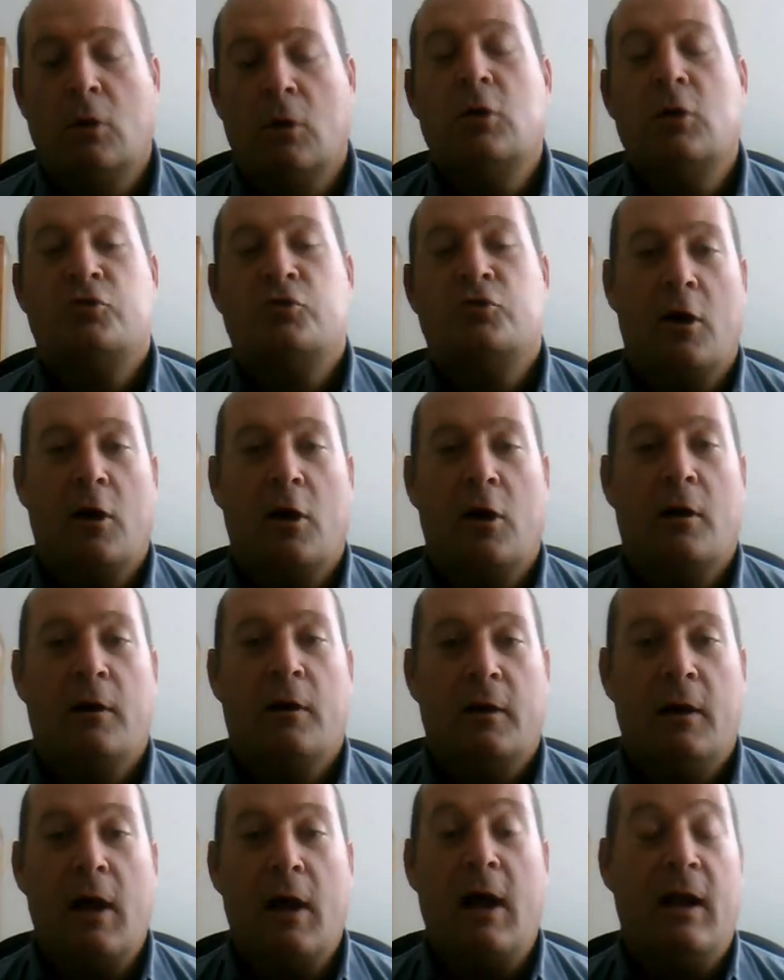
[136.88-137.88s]
Sure.
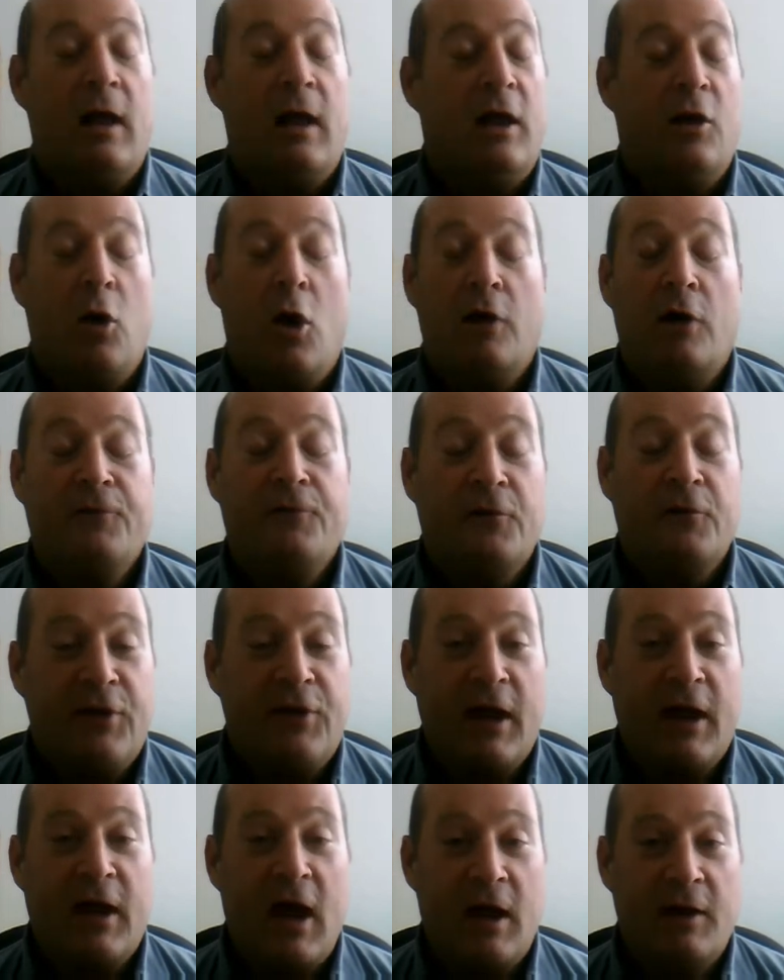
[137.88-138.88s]
Yeah, it offers
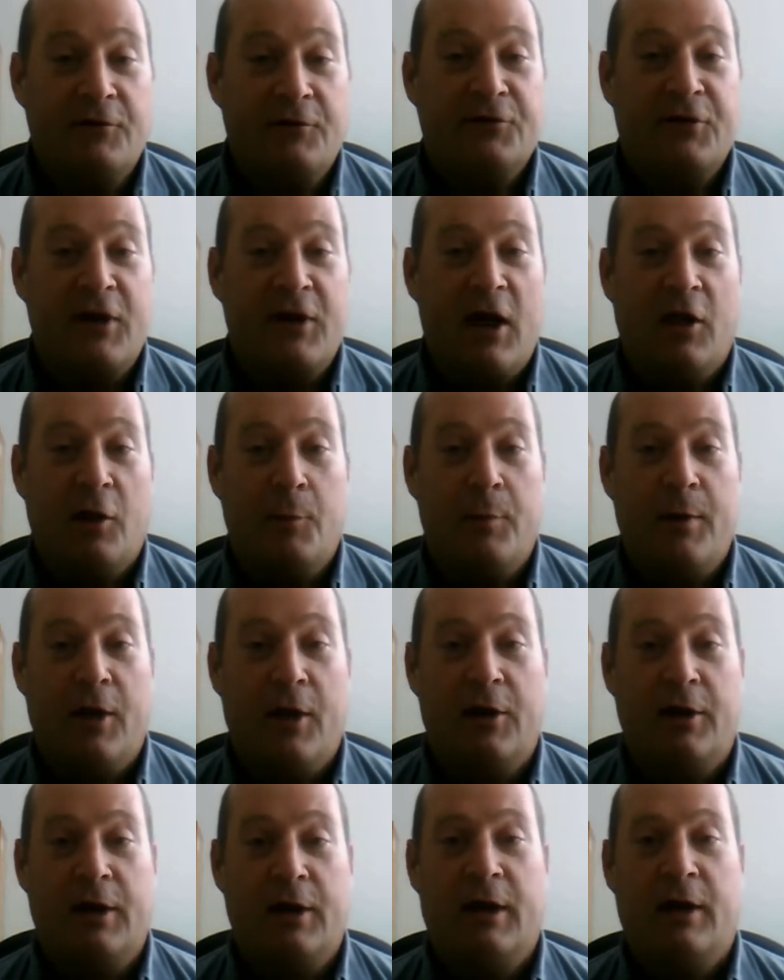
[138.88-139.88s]
that kind of
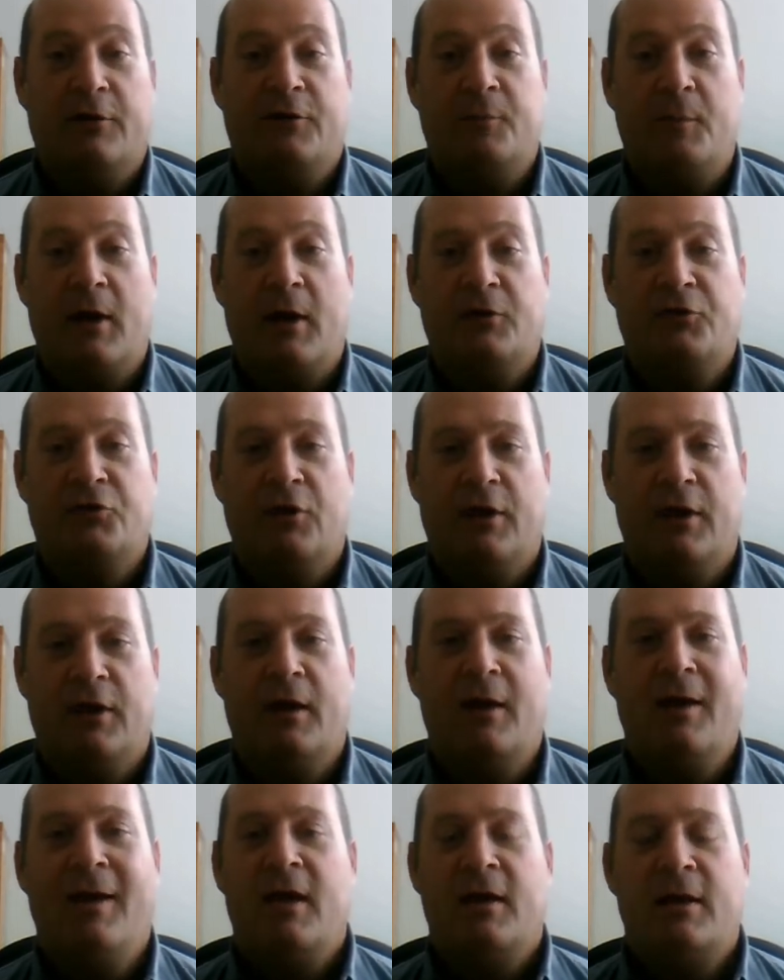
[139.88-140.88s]
scalability,
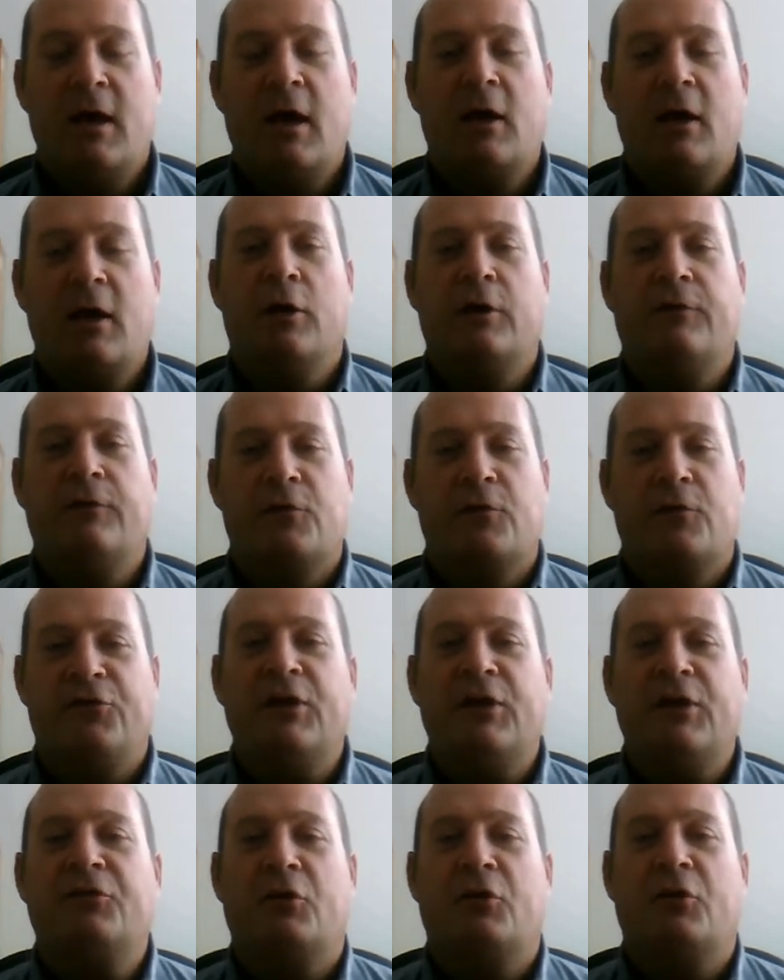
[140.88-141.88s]
especially not only for
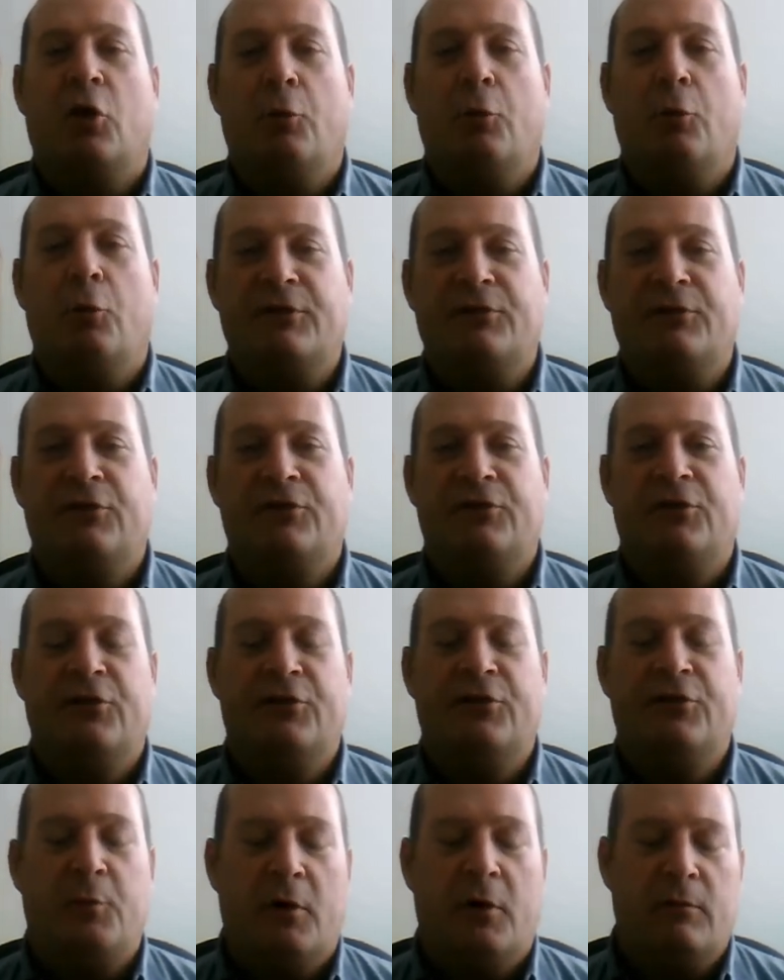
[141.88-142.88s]
seasonal
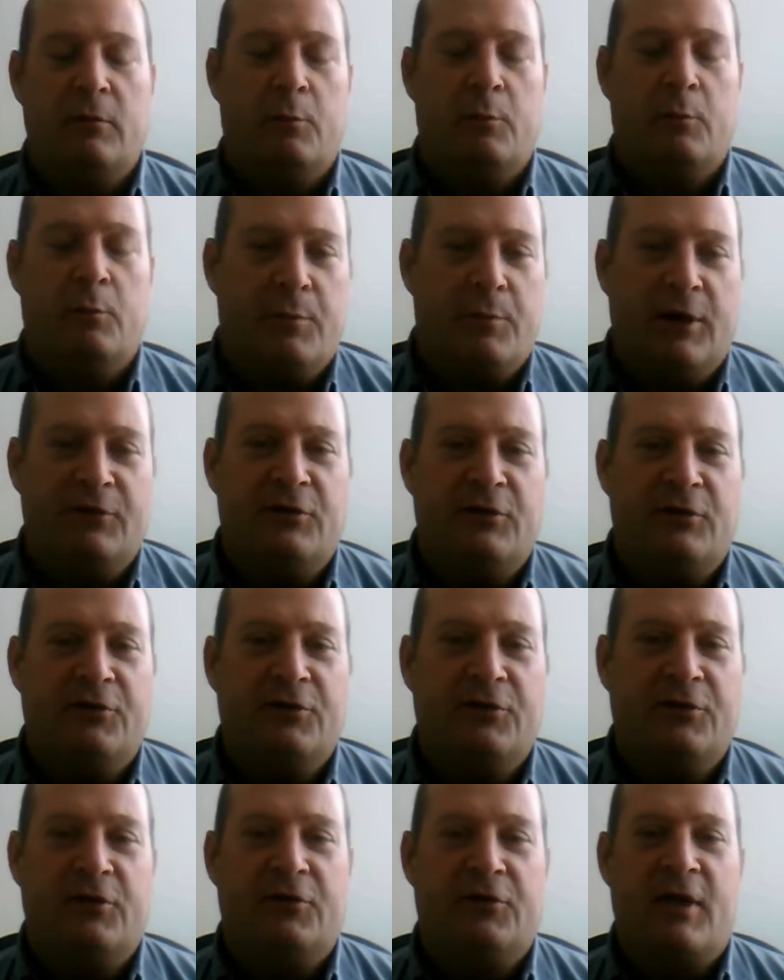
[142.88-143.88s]
businesses, but
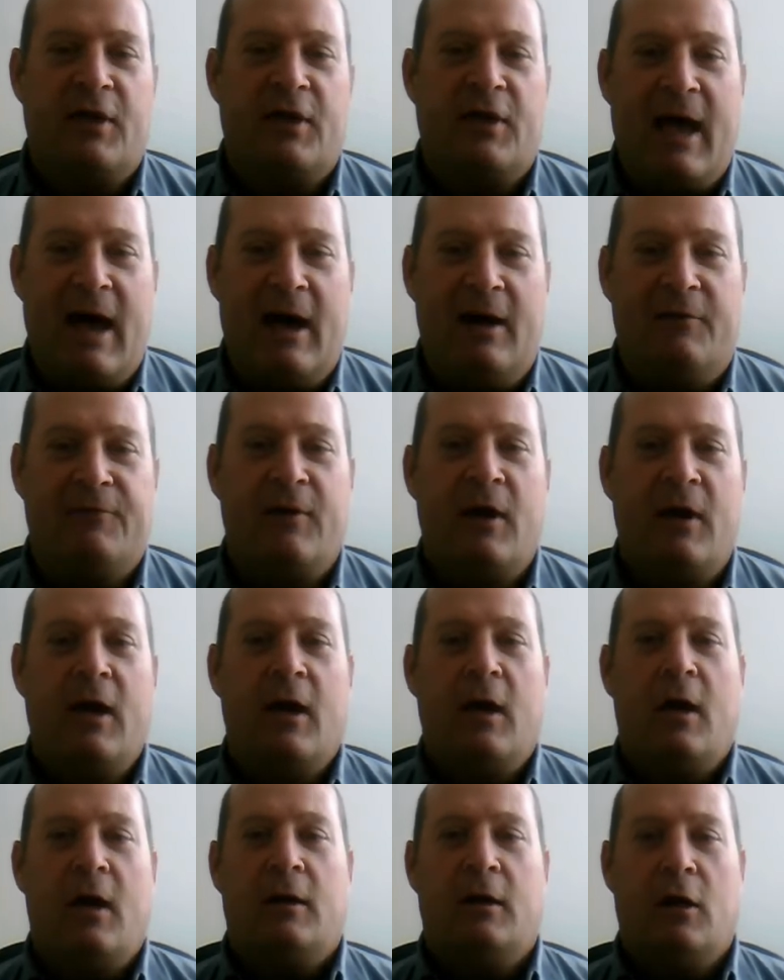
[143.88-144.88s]
businesses that have,
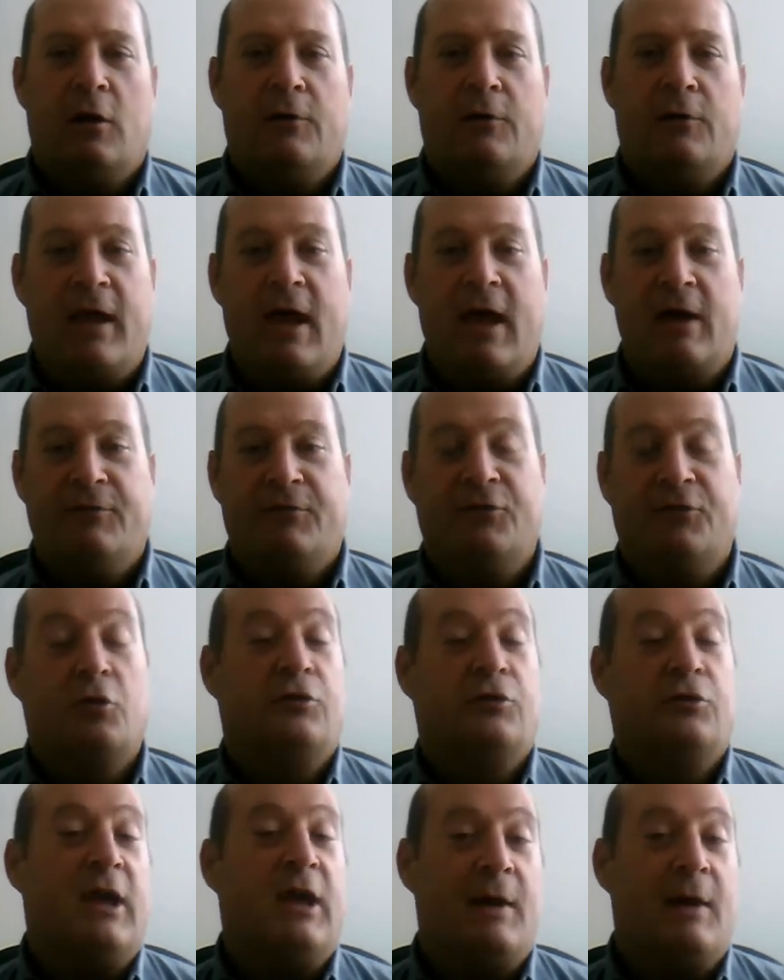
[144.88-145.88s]
if they have
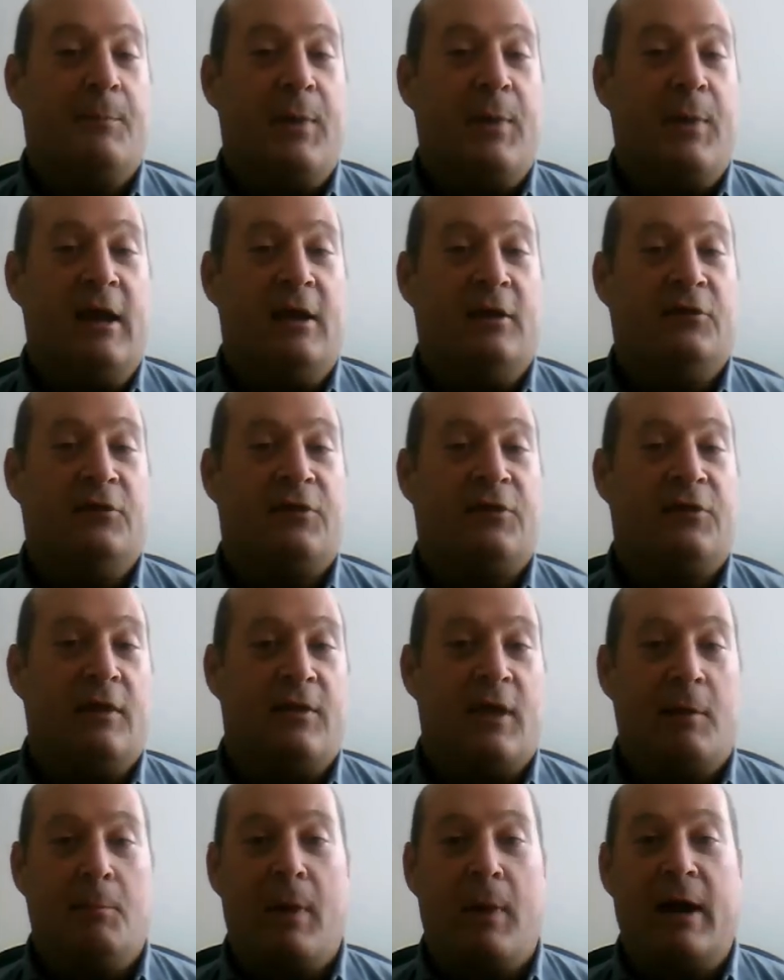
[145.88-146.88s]
certain campaigns
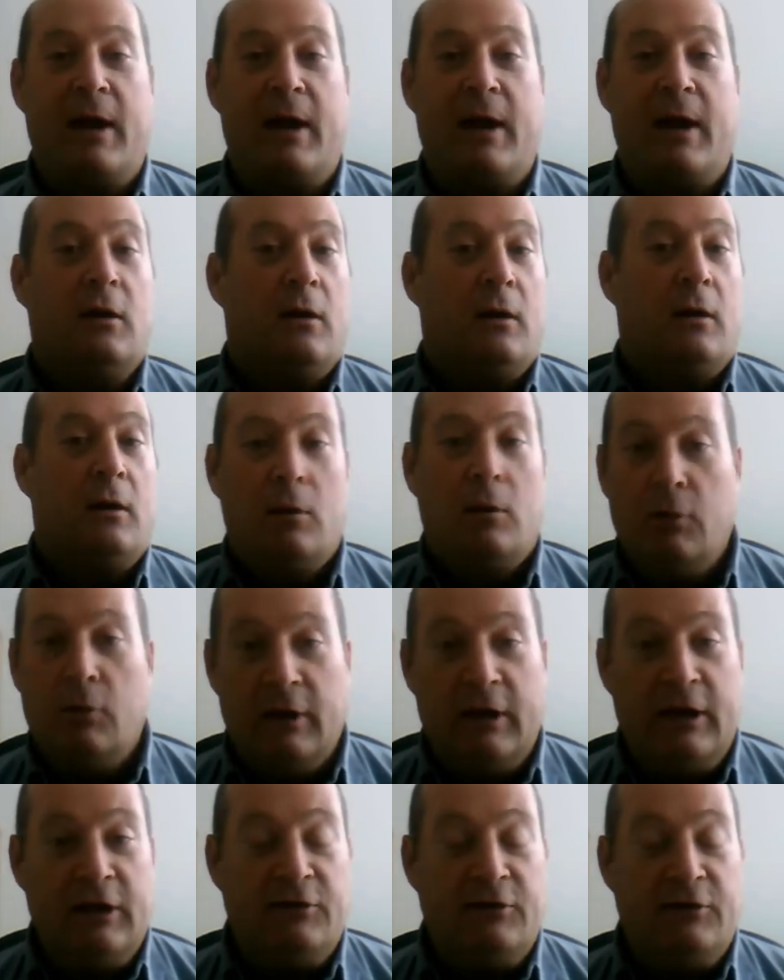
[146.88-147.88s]
that might
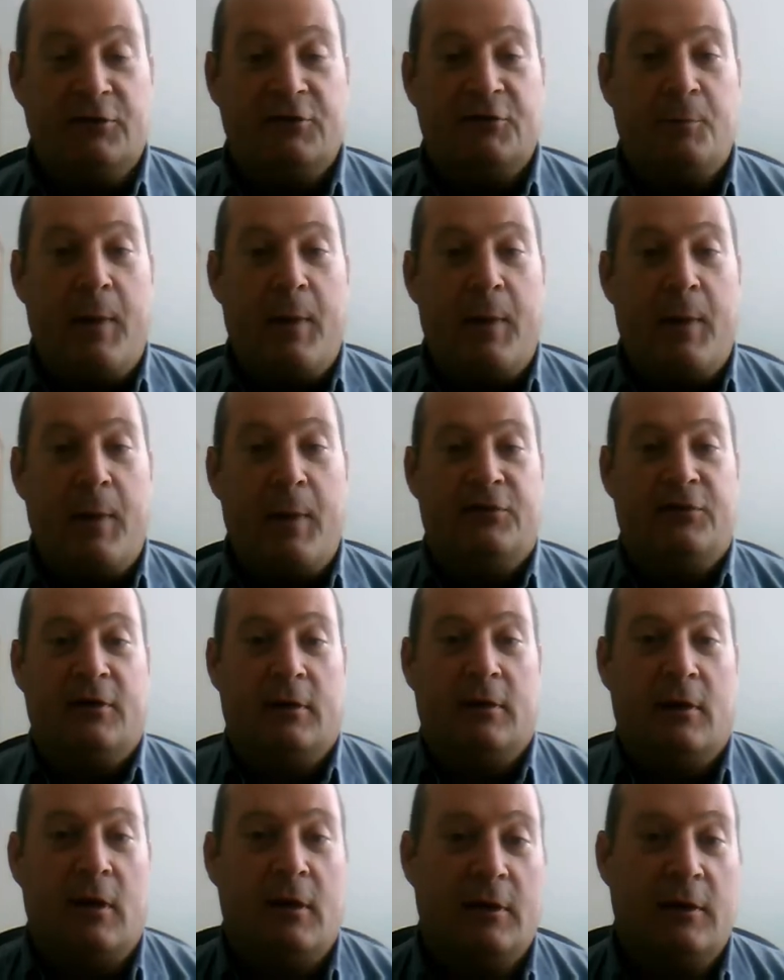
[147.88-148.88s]
lead to spikes
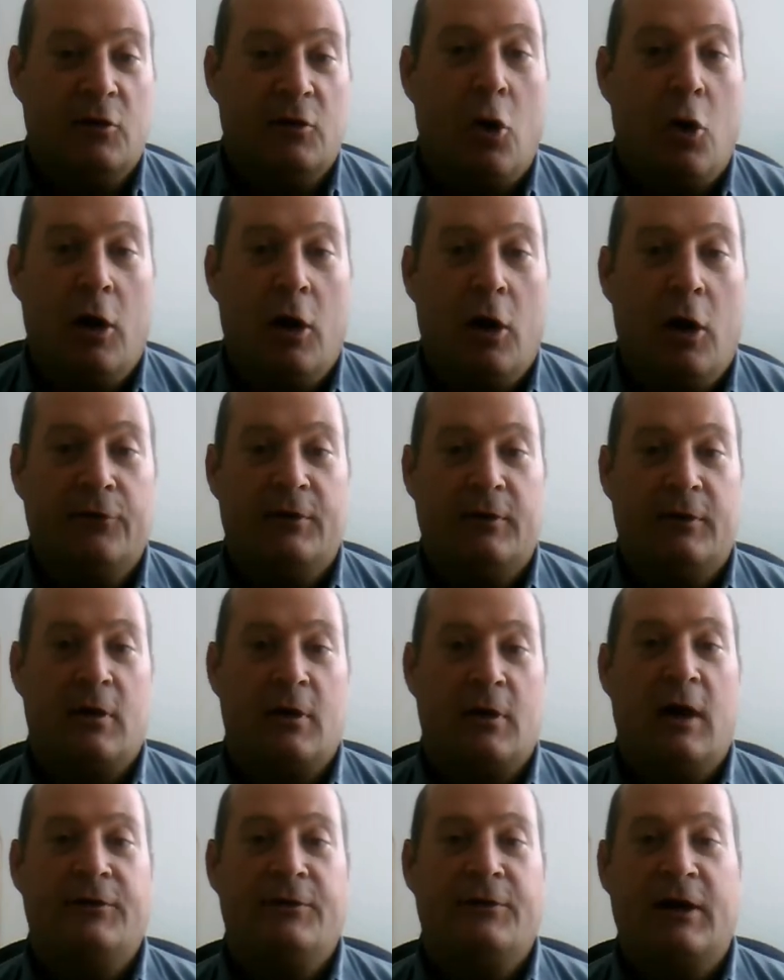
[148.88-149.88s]
in calls and
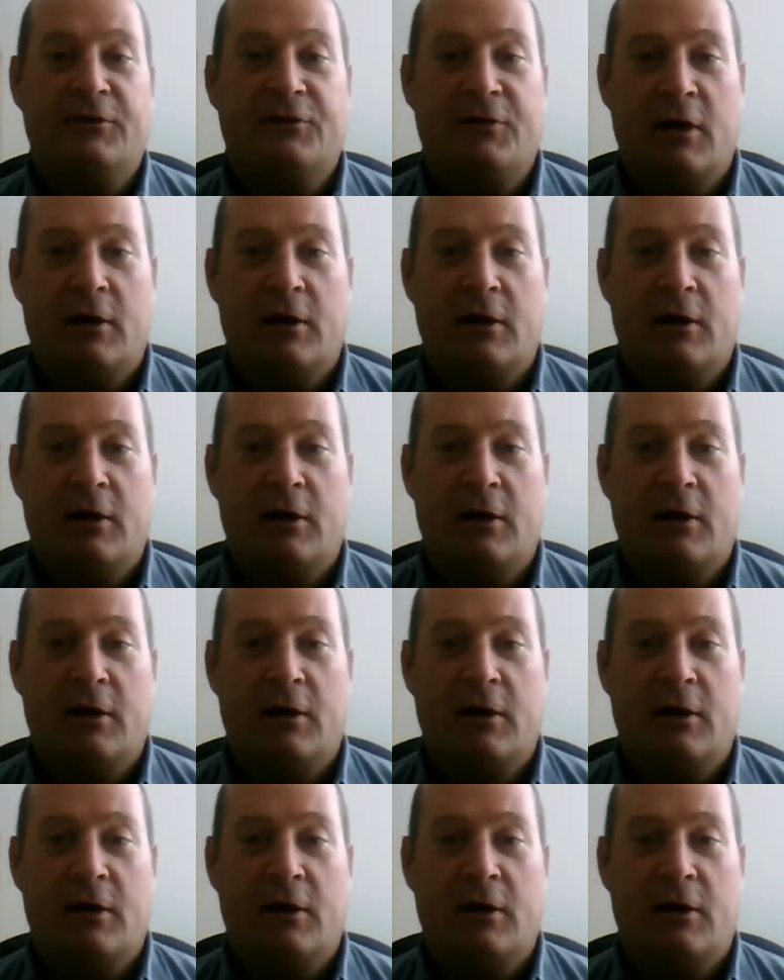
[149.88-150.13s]
contact center.